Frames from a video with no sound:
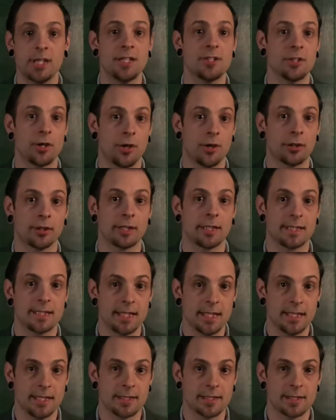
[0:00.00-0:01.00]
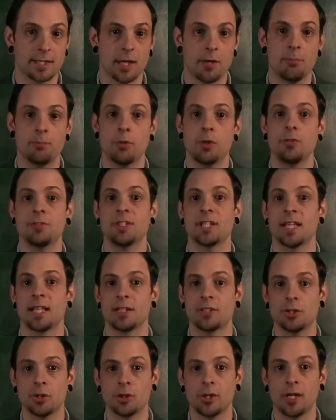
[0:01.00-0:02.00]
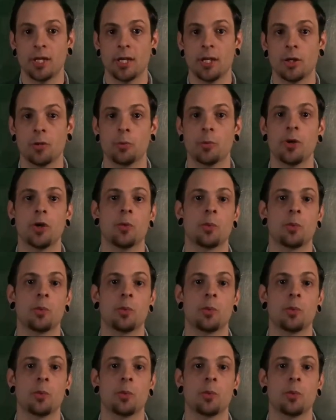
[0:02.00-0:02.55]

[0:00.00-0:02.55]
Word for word: his early teens and moved to Kentucky where he